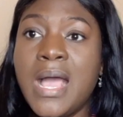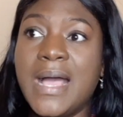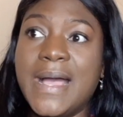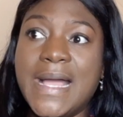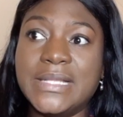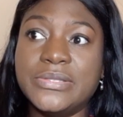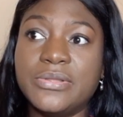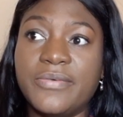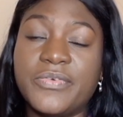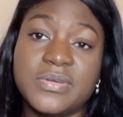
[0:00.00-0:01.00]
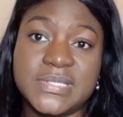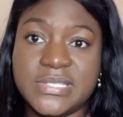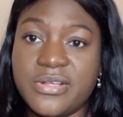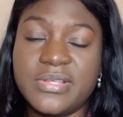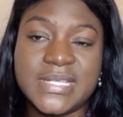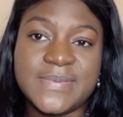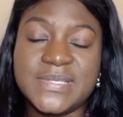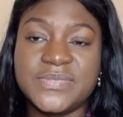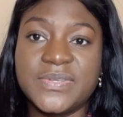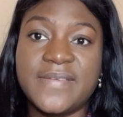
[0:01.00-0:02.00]
And of course, certain
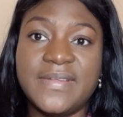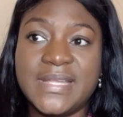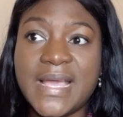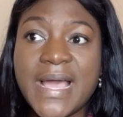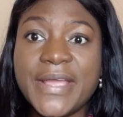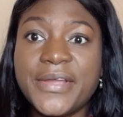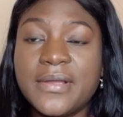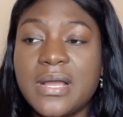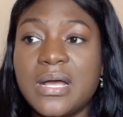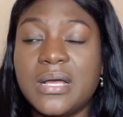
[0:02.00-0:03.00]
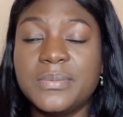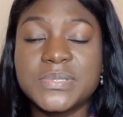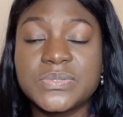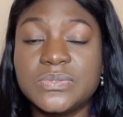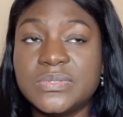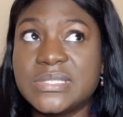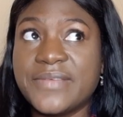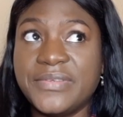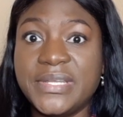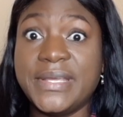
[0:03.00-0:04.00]
expenses were definitely higher. School is
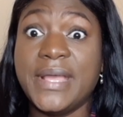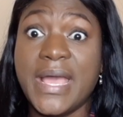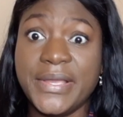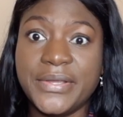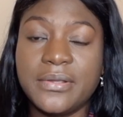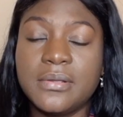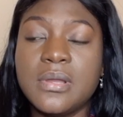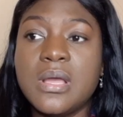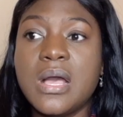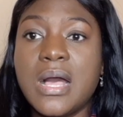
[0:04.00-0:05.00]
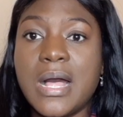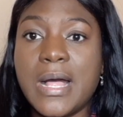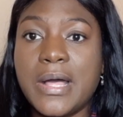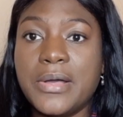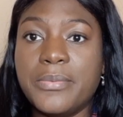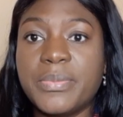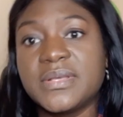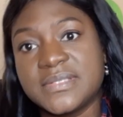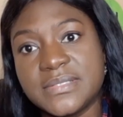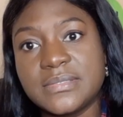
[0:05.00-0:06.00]
definitely higher,
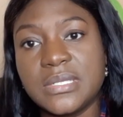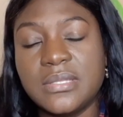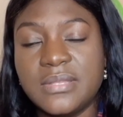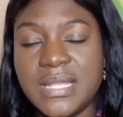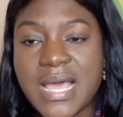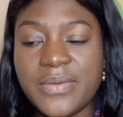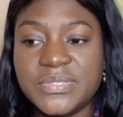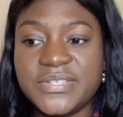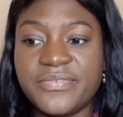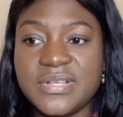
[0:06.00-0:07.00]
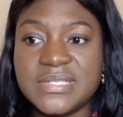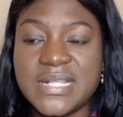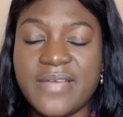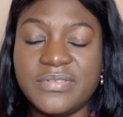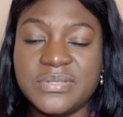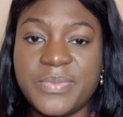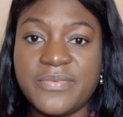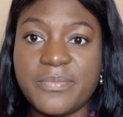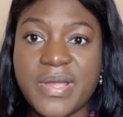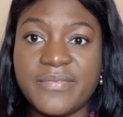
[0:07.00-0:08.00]
because the language difference and having to pay
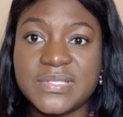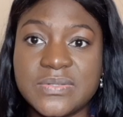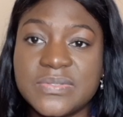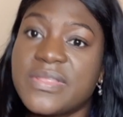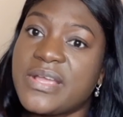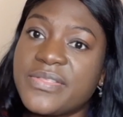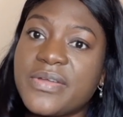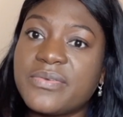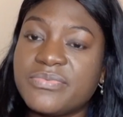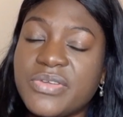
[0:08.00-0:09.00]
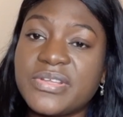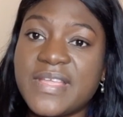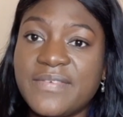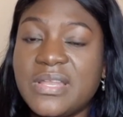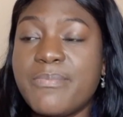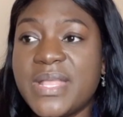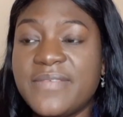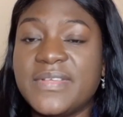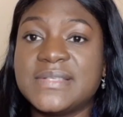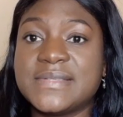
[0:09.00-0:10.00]
for private So there are definitely
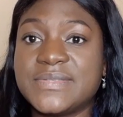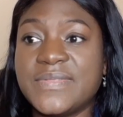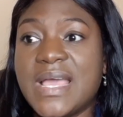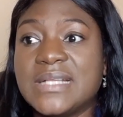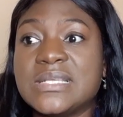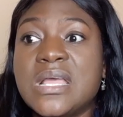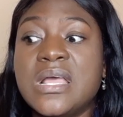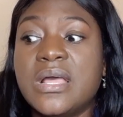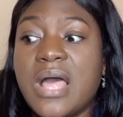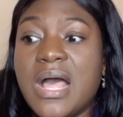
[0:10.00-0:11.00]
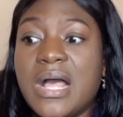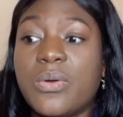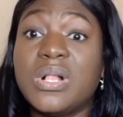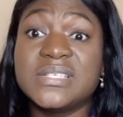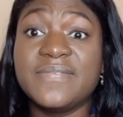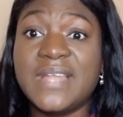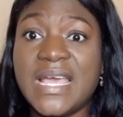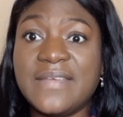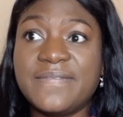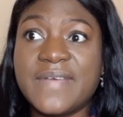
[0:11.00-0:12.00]
benefits to that. Quality of
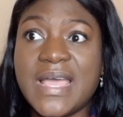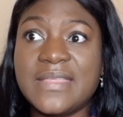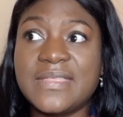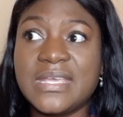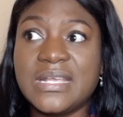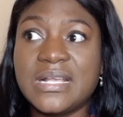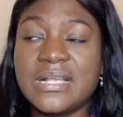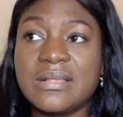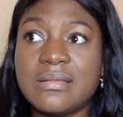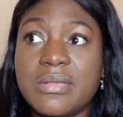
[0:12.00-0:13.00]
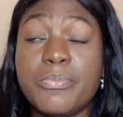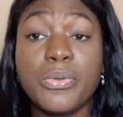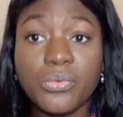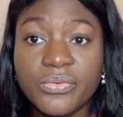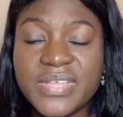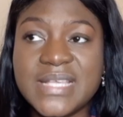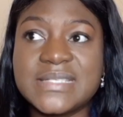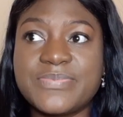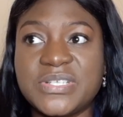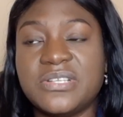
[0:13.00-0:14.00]
life, I think, improved,
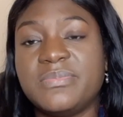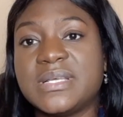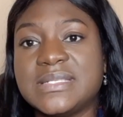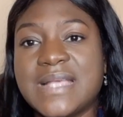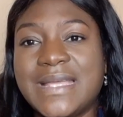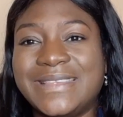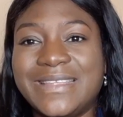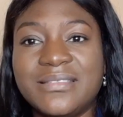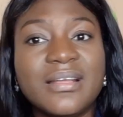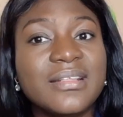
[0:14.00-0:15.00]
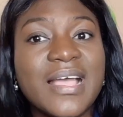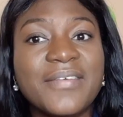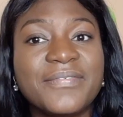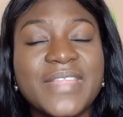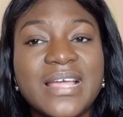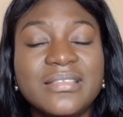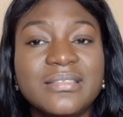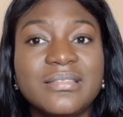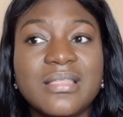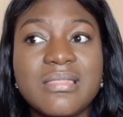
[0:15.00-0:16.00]
especially because I did not have that
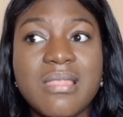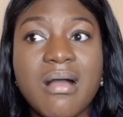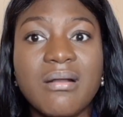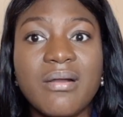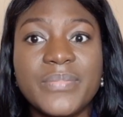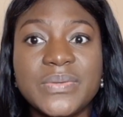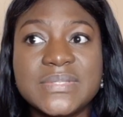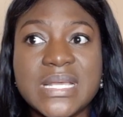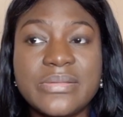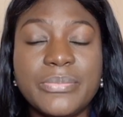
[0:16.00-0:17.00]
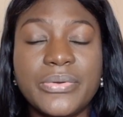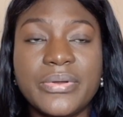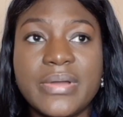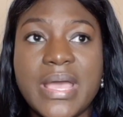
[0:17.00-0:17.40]
long commute anymore.